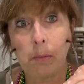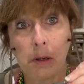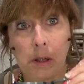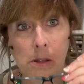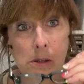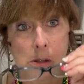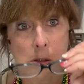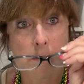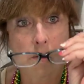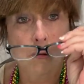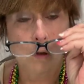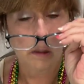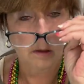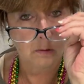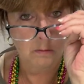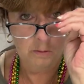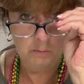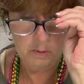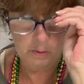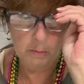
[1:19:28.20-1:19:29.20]
away because you know I
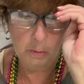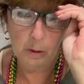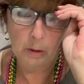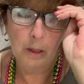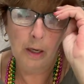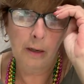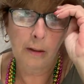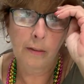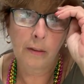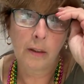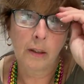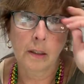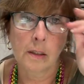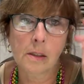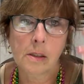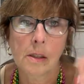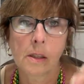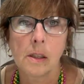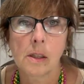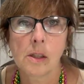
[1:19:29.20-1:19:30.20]
don't remember a lot of
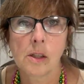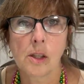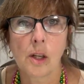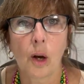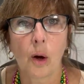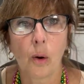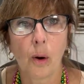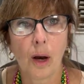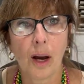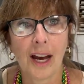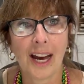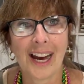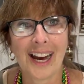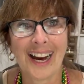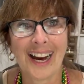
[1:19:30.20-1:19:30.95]
things. So